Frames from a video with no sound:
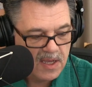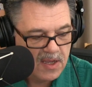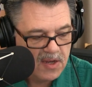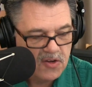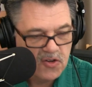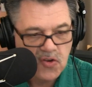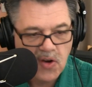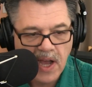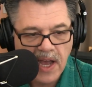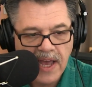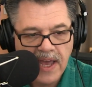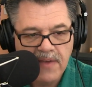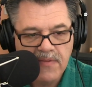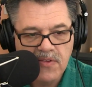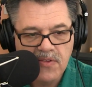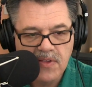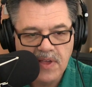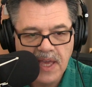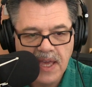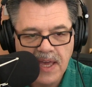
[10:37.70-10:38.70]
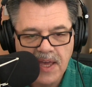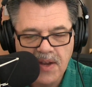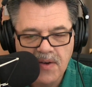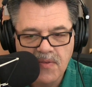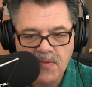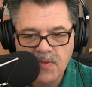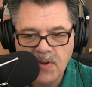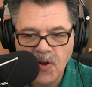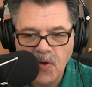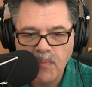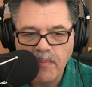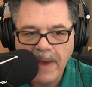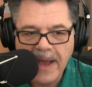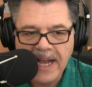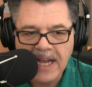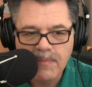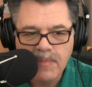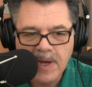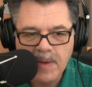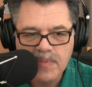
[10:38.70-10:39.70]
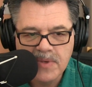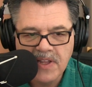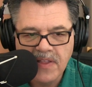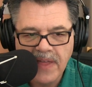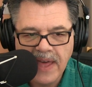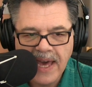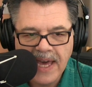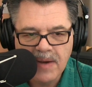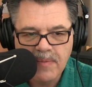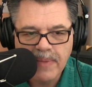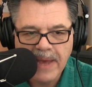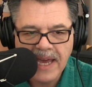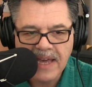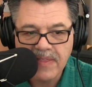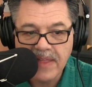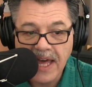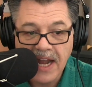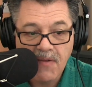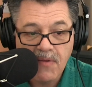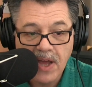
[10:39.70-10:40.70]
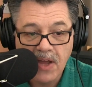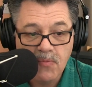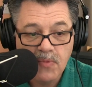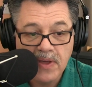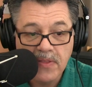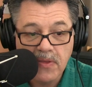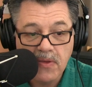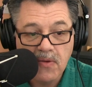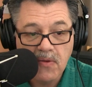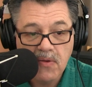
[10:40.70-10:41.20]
drives, and back them up to that and pack that around with you.